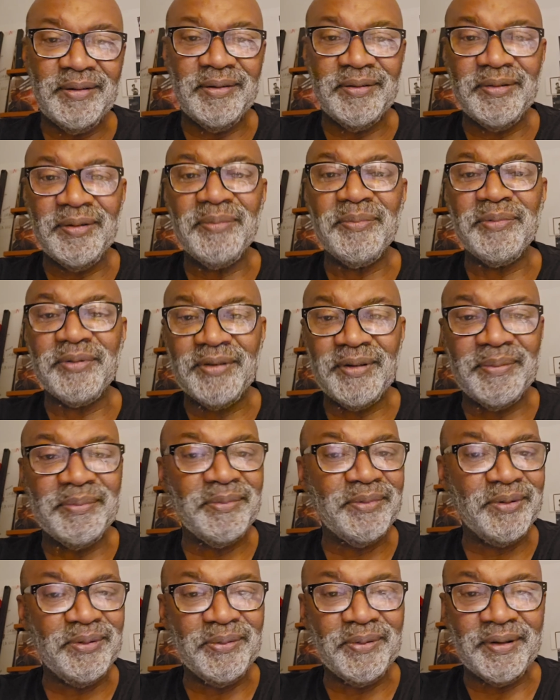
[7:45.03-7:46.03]
There's
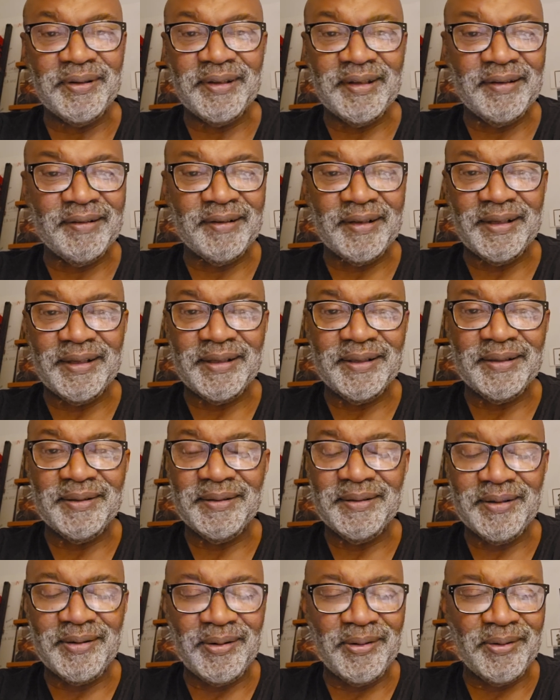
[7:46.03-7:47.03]
some doing things like
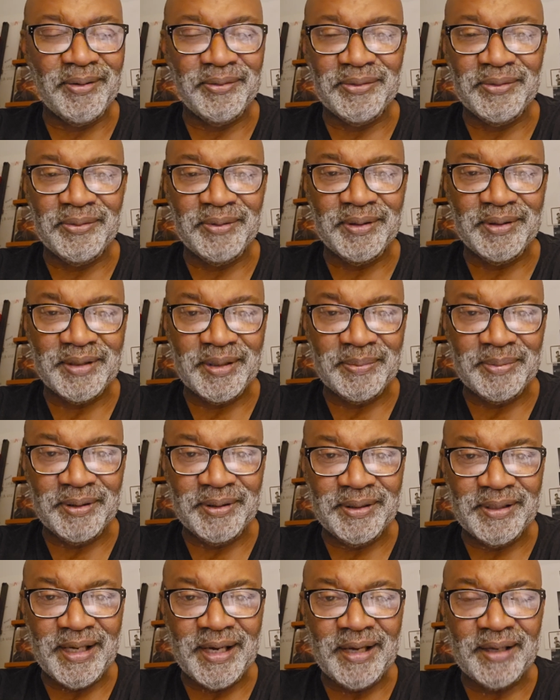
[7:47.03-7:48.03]
girls doing
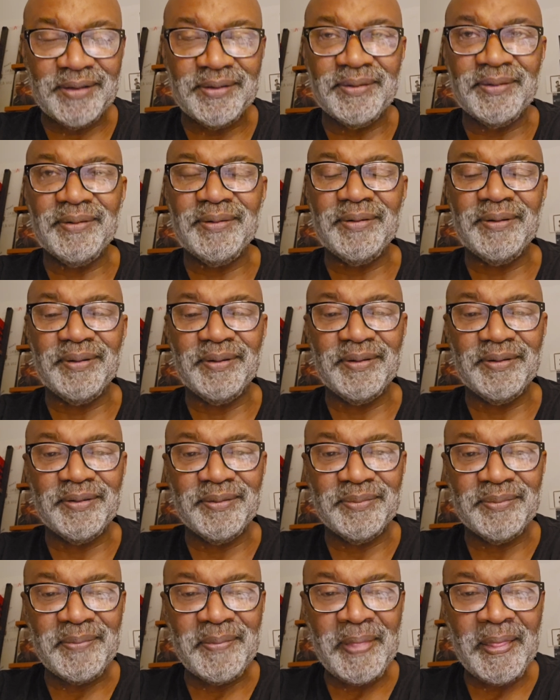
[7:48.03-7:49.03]
jumping jacks or
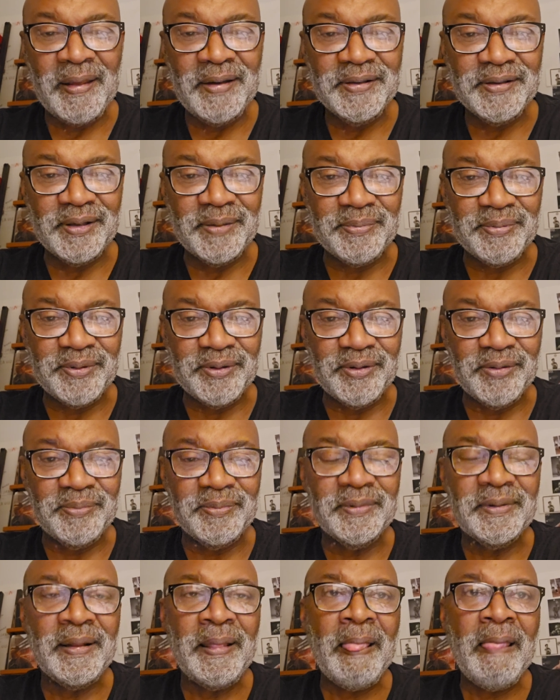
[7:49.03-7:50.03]
jump
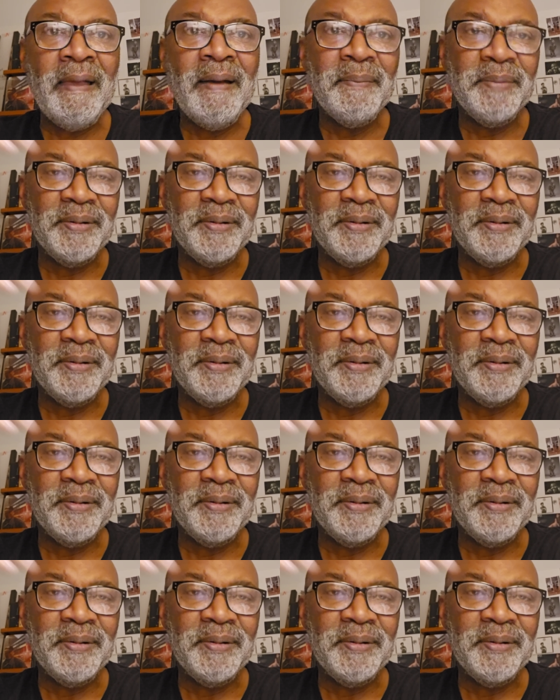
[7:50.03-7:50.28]
rope.